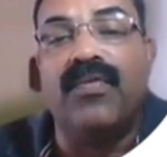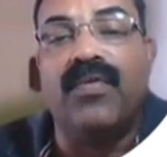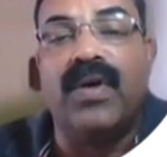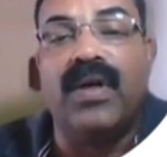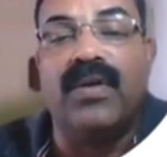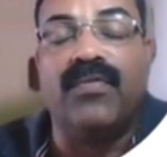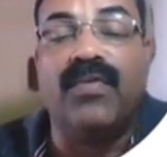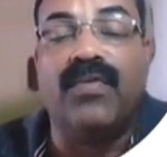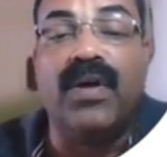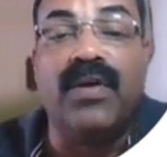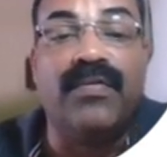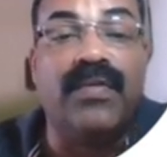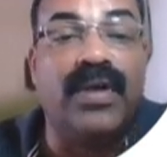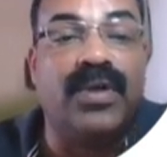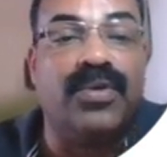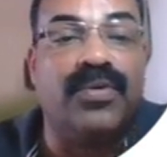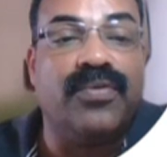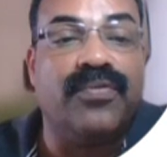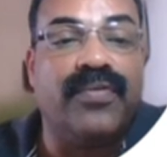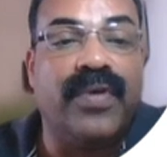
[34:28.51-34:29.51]

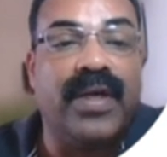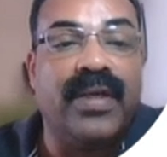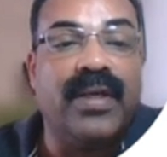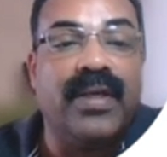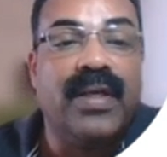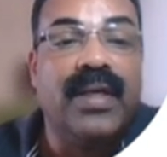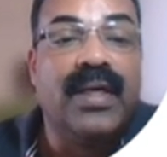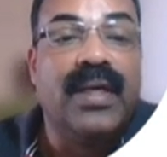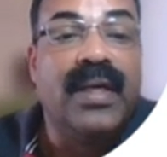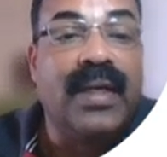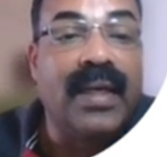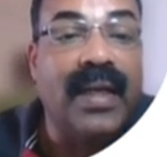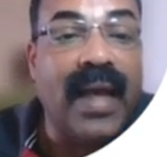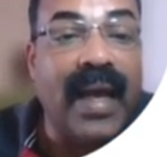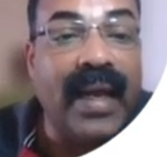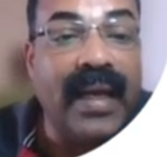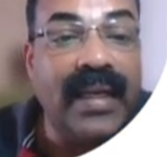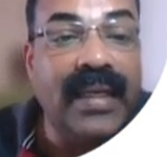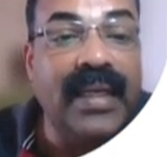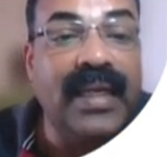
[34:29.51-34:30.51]
1125.
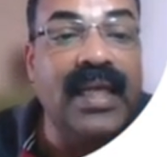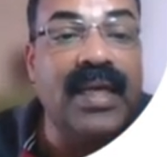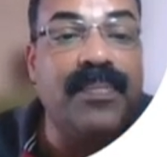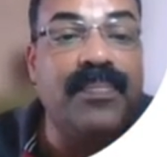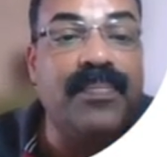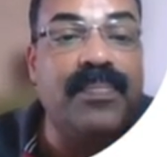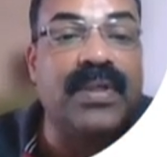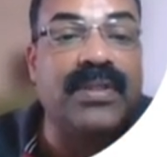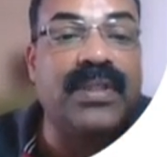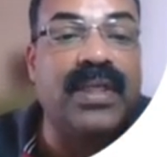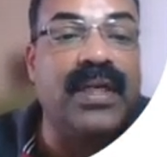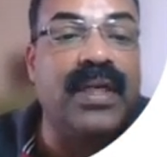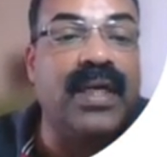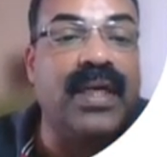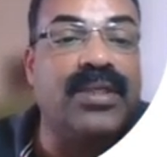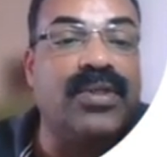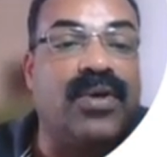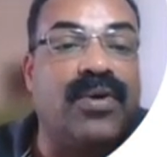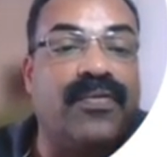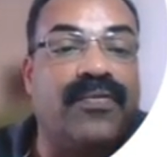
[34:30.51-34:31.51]
90%
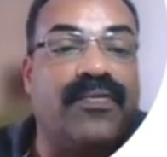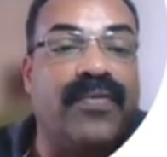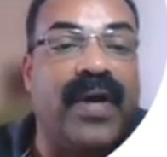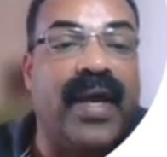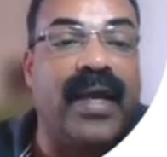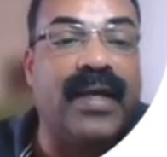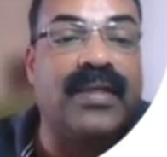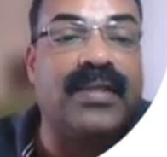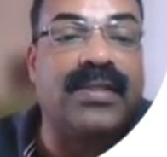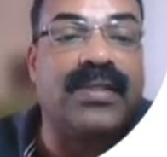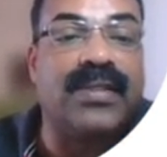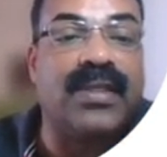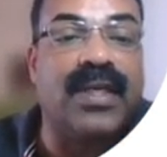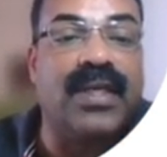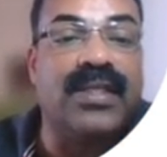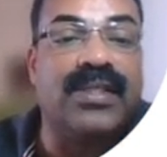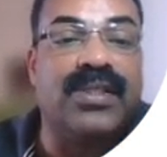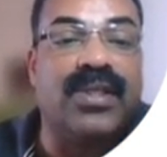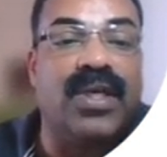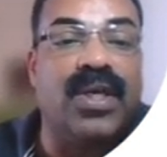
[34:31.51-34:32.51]
of X
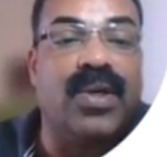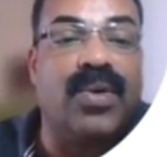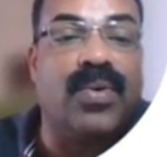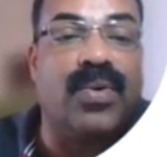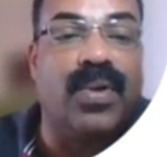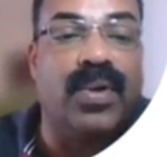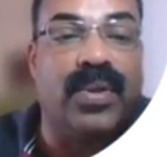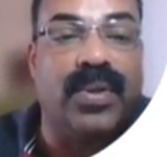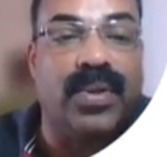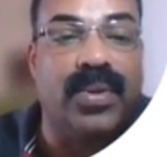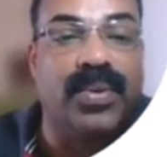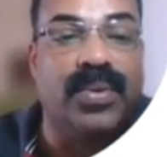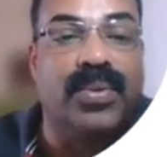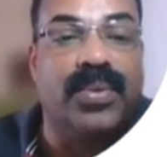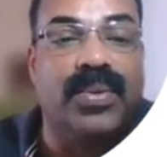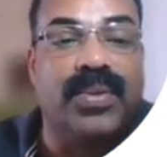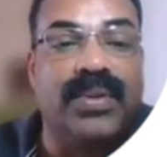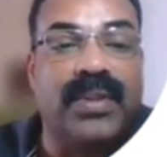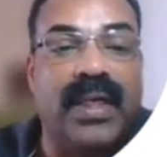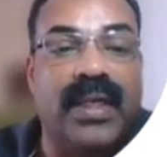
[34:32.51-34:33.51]
is equal to,
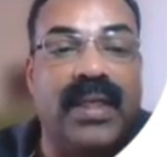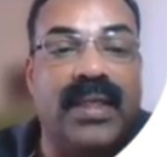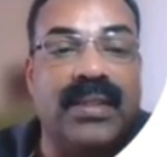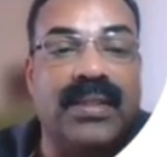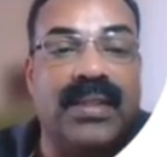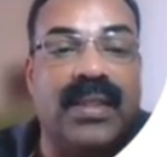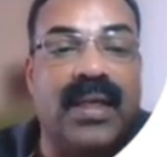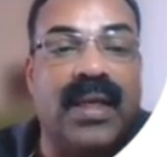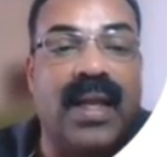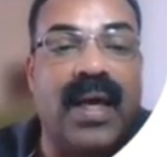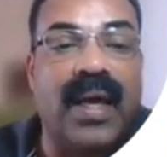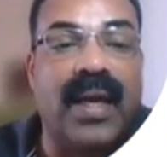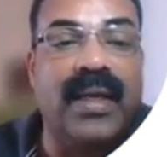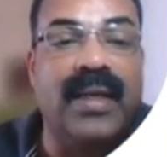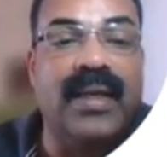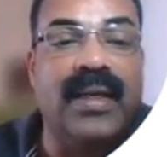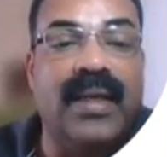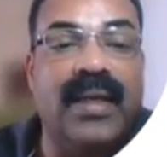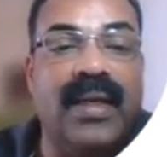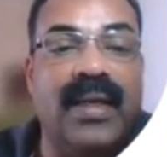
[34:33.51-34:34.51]
that is
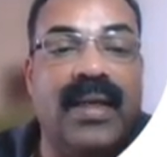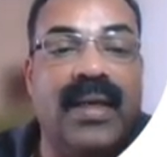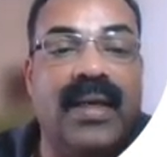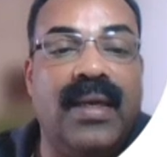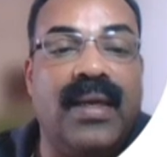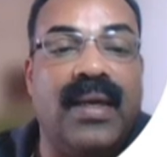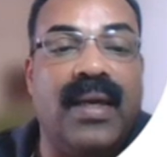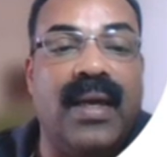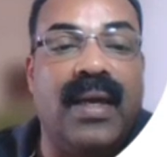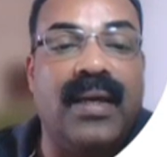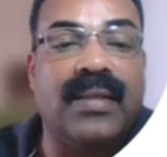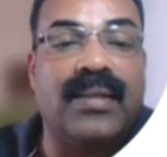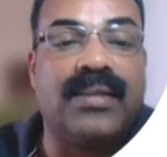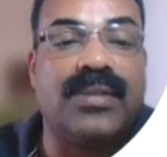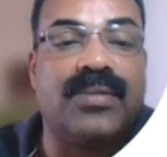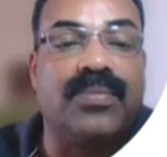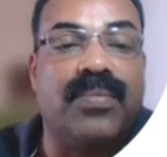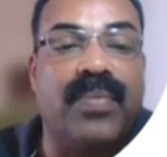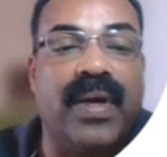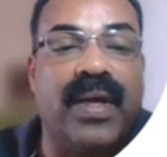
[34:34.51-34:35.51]
90x
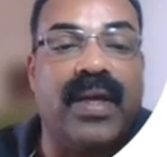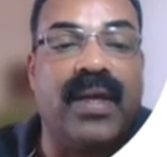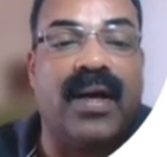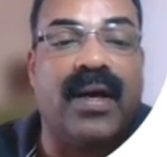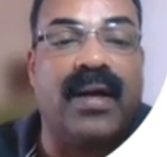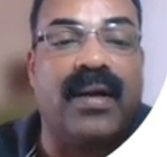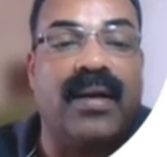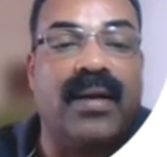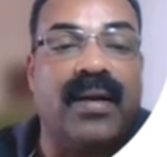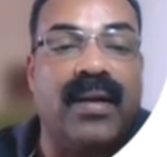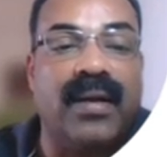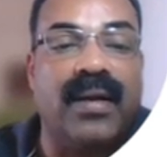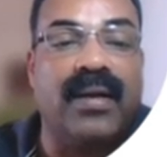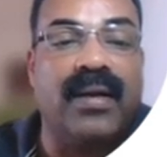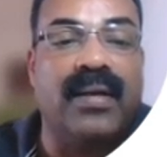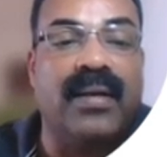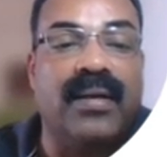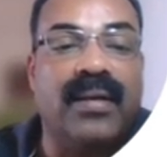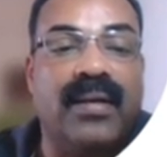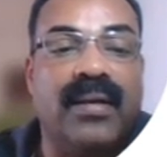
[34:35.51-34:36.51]
by 100
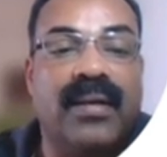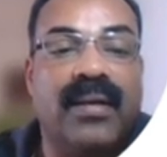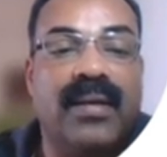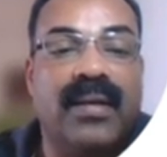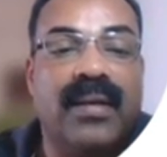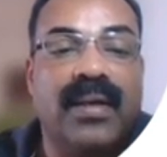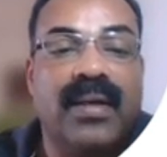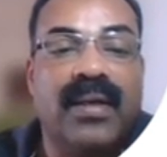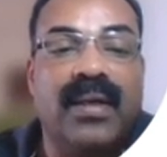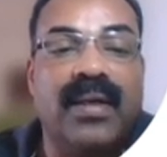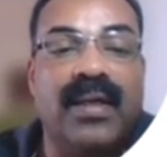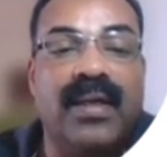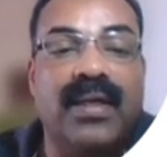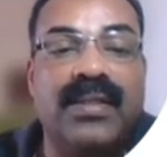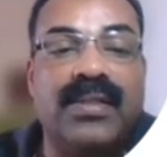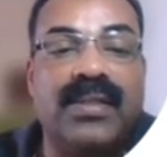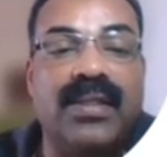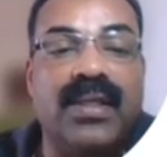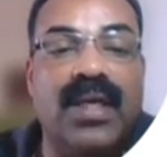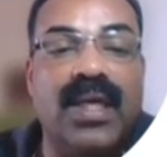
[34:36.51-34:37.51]
is
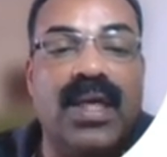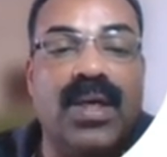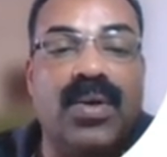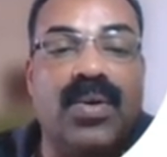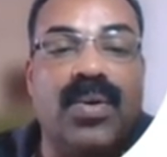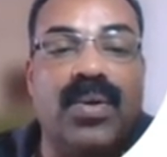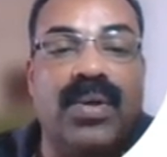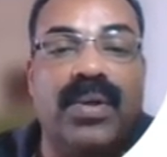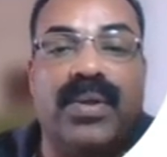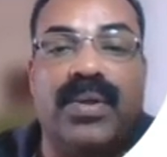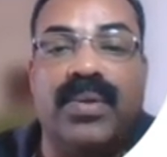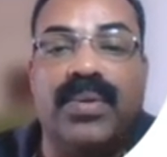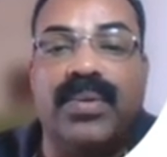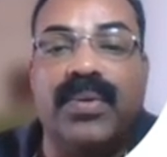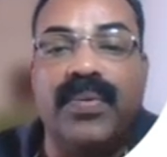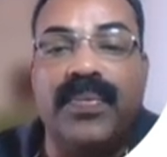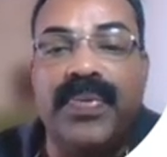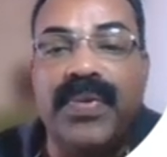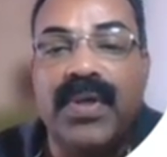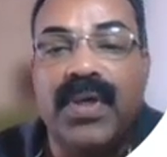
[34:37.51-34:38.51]
equal to
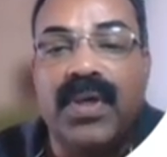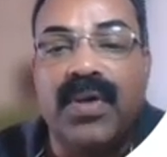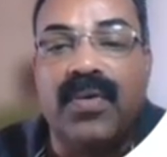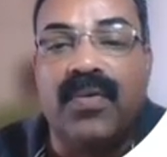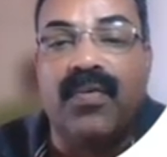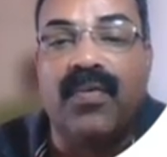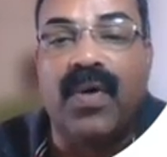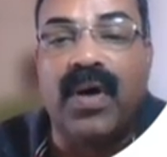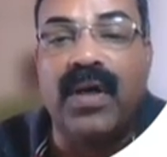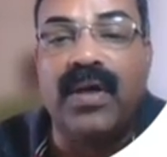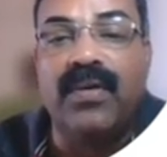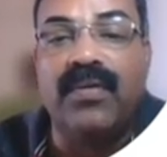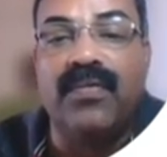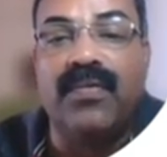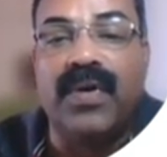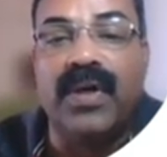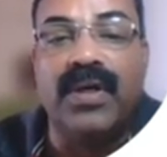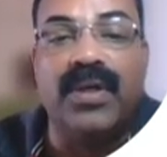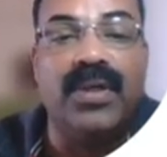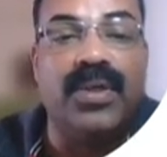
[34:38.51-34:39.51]

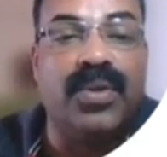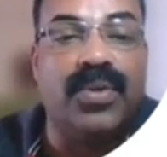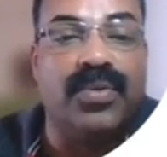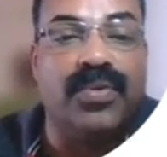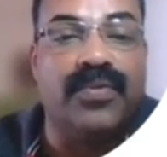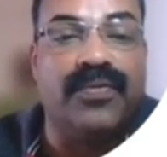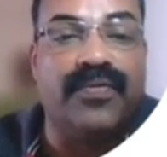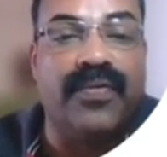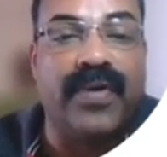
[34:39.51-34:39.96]
1125.